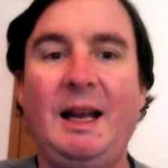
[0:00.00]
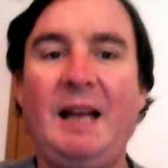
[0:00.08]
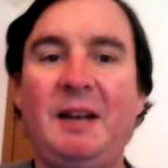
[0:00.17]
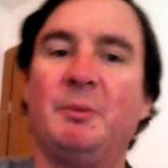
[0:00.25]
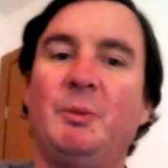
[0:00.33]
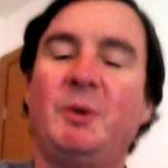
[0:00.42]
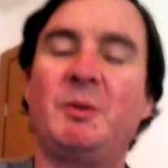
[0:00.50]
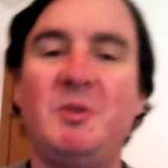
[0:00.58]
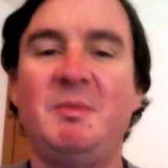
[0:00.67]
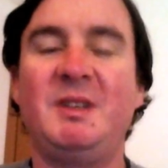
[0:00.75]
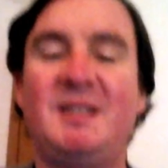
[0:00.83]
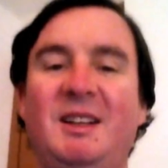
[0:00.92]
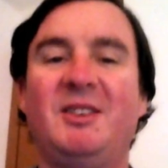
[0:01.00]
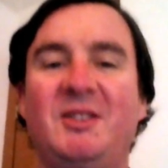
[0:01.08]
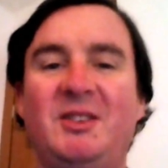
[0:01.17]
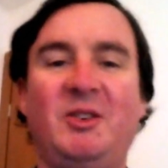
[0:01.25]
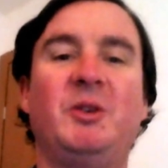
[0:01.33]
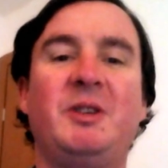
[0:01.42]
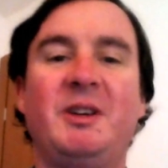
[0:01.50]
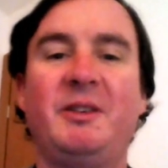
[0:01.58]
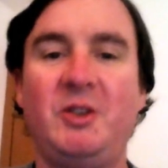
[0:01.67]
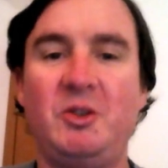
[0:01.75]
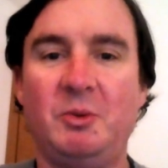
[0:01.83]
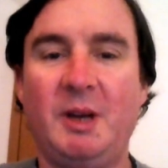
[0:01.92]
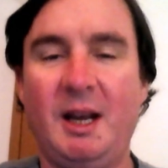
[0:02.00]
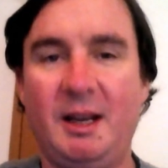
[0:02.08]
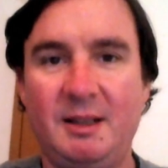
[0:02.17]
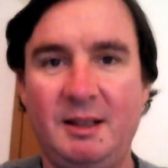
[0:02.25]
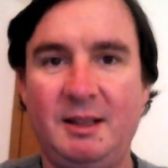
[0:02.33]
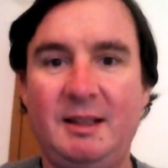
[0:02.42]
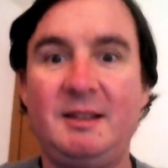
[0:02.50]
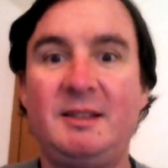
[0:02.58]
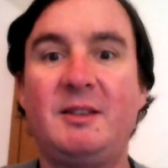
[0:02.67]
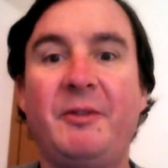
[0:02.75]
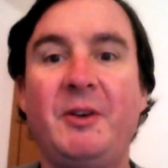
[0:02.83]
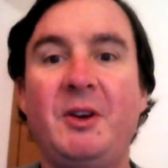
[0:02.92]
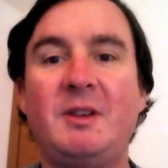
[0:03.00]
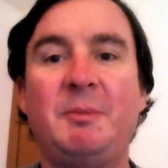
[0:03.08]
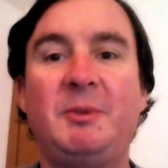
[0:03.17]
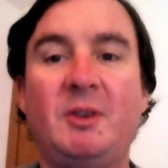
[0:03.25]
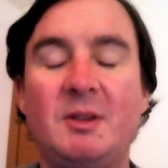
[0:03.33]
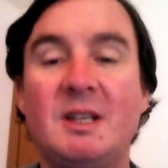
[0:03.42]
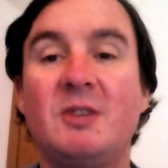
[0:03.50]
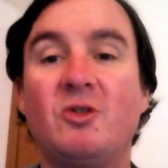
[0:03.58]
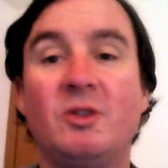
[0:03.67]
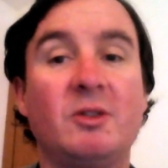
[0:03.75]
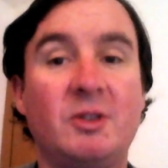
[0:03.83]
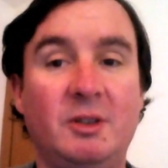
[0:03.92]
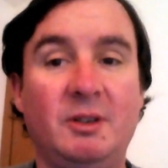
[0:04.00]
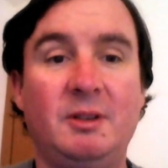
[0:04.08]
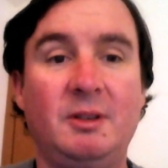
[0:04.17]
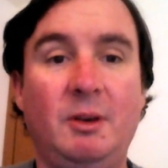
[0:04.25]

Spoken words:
Hello and welcome to Mr. Leon's Audio-Visual Guide. This is the first episode, the introduction.